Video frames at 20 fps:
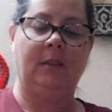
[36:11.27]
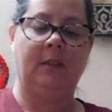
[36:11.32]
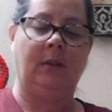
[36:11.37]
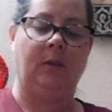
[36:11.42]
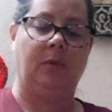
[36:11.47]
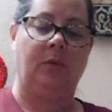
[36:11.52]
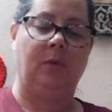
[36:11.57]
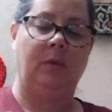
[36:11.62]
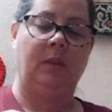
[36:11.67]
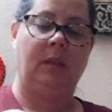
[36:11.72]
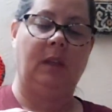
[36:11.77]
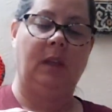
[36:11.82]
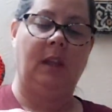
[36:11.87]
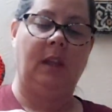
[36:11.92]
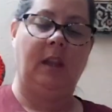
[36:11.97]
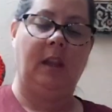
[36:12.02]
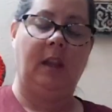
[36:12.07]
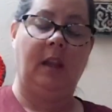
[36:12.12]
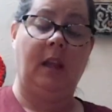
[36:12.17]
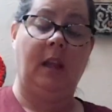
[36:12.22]
So,
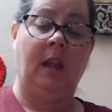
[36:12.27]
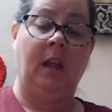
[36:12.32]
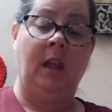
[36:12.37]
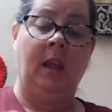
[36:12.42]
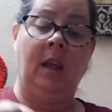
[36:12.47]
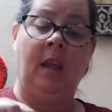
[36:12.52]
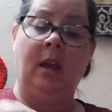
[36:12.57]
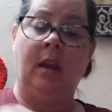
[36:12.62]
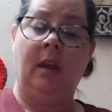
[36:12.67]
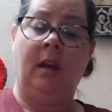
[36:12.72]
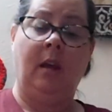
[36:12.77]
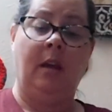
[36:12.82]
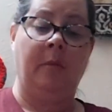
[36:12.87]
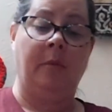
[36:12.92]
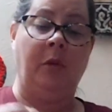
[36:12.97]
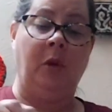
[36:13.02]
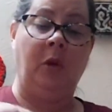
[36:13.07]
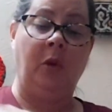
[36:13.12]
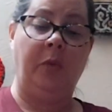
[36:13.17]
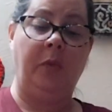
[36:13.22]

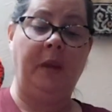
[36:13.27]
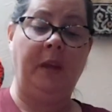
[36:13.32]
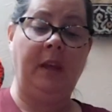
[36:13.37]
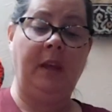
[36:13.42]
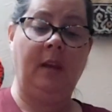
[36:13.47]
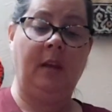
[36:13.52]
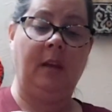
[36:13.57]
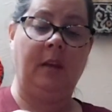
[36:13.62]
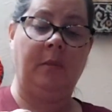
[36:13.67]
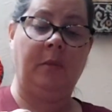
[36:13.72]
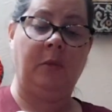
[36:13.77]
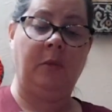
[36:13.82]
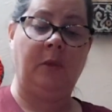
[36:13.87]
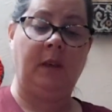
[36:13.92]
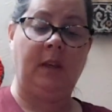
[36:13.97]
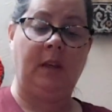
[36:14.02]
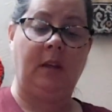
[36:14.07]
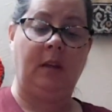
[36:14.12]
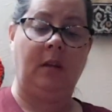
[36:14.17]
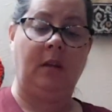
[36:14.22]
I'm hoping I'm
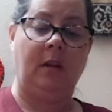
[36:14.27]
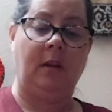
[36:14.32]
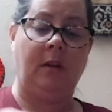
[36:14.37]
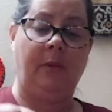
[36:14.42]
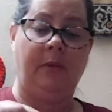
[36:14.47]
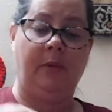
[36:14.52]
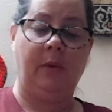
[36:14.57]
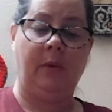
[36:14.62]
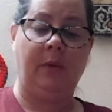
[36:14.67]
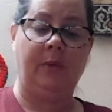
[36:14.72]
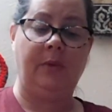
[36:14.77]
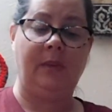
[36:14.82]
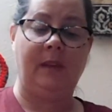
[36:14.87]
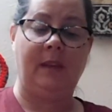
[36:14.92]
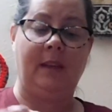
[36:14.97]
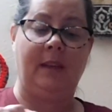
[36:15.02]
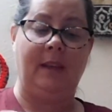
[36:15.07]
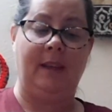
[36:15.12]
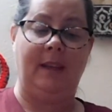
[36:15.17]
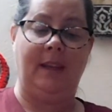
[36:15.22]
doing enough rows
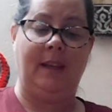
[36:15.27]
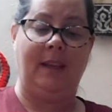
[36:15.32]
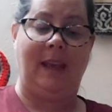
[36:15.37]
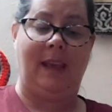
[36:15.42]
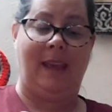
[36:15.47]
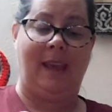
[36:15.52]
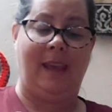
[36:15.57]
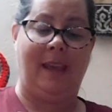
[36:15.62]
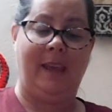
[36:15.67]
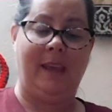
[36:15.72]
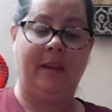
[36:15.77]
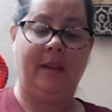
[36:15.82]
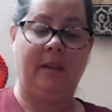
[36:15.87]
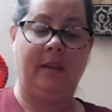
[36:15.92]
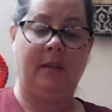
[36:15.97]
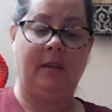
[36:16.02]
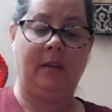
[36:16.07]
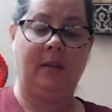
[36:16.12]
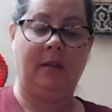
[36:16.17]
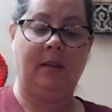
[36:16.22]
a day
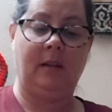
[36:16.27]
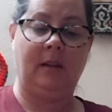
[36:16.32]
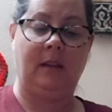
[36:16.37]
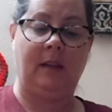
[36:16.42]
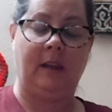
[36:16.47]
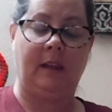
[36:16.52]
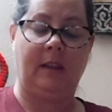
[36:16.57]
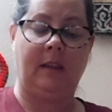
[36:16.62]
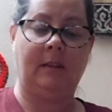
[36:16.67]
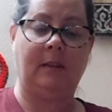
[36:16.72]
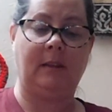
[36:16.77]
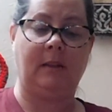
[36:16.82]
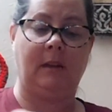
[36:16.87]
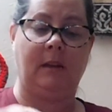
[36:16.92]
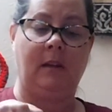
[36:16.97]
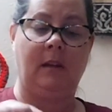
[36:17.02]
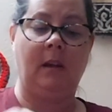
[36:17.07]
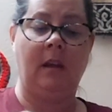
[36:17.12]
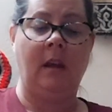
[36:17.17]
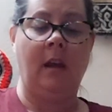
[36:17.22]
to get this
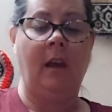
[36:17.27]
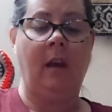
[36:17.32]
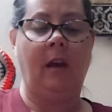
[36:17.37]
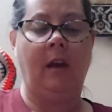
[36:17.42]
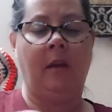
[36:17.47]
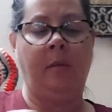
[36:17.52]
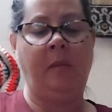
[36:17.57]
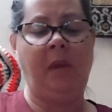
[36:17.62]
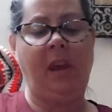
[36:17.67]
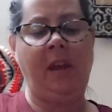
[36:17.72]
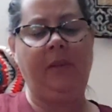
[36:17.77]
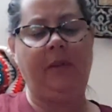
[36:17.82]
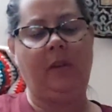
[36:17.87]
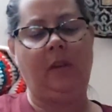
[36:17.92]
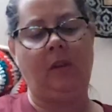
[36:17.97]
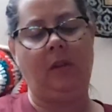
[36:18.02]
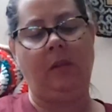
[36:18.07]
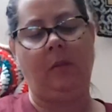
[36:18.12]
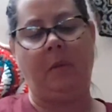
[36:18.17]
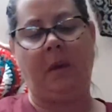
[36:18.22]
done. I might have
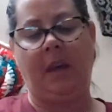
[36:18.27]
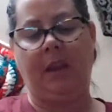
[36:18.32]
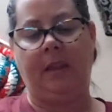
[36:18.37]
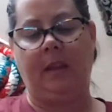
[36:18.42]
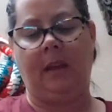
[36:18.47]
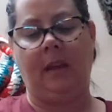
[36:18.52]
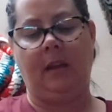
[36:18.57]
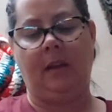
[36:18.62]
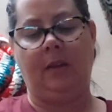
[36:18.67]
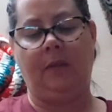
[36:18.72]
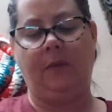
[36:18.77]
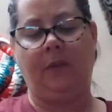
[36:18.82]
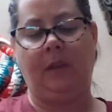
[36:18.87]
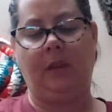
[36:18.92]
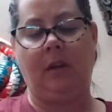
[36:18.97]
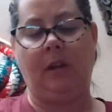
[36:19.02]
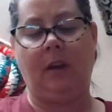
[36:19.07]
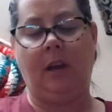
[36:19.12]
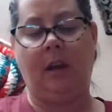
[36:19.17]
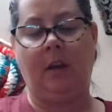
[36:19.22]
to do the math again to
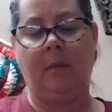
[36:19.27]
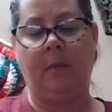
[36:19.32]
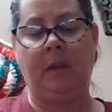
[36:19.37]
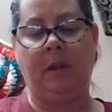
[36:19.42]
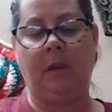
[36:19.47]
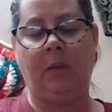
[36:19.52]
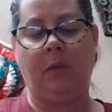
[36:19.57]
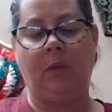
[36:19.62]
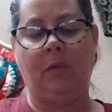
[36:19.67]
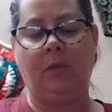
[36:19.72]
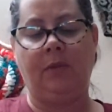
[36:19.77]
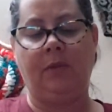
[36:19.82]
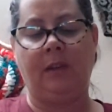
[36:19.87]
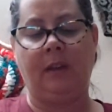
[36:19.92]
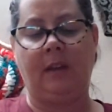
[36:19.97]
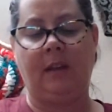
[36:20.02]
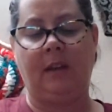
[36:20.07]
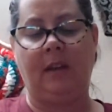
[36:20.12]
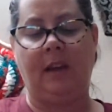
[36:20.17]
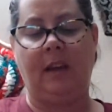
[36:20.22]
figure out how many rows
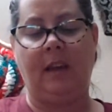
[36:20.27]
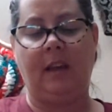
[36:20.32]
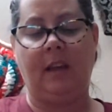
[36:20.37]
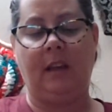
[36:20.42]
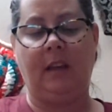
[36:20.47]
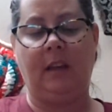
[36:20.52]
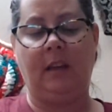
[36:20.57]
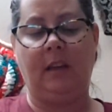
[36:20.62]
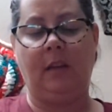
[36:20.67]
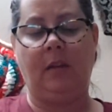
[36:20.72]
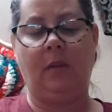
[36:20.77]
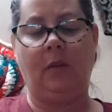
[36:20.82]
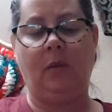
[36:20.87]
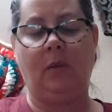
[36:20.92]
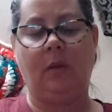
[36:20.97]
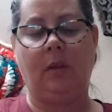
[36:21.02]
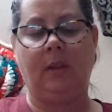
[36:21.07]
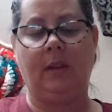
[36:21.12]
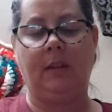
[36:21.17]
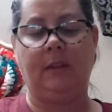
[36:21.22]
a day I need to do,
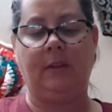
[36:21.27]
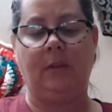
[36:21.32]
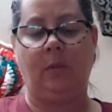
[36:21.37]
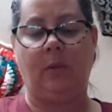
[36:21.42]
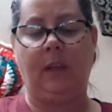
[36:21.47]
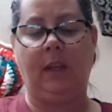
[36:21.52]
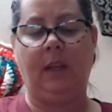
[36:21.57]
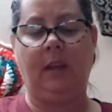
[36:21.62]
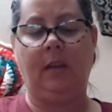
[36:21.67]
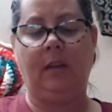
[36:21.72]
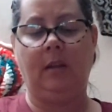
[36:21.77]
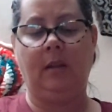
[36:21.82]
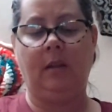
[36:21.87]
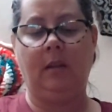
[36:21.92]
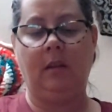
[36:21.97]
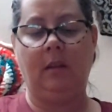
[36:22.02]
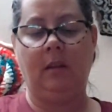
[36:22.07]
or at least a week.